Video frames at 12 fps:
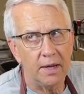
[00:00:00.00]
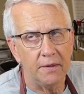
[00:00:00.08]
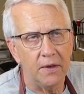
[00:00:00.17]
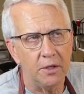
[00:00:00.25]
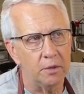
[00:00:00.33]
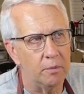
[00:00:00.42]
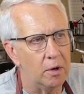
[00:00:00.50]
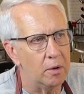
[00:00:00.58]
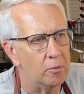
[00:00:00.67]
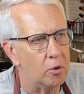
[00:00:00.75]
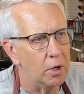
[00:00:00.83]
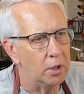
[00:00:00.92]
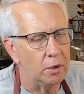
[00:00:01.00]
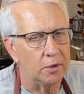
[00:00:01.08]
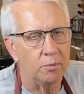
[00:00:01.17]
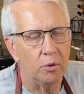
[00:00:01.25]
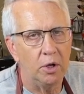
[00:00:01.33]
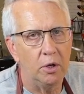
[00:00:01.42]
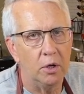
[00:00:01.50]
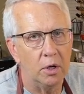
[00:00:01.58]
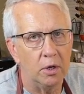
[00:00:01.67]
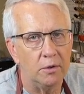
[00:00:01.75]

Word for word: I think tomorrow morning looks pretty good.